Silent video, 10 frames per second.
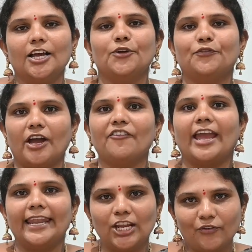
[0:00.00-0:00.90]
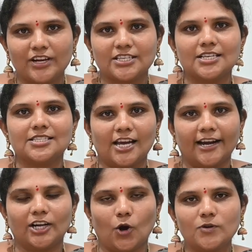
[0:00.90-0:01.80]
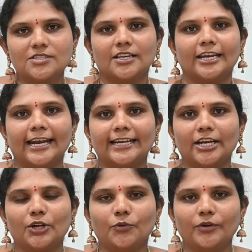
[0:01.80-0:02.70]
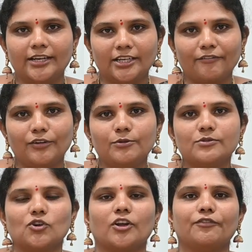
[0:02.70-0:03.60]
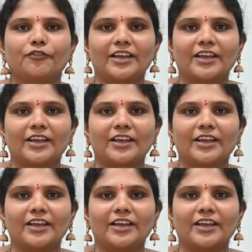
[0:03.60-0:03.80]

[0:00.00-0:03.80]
If you have any questions or doubts related to interviews or if you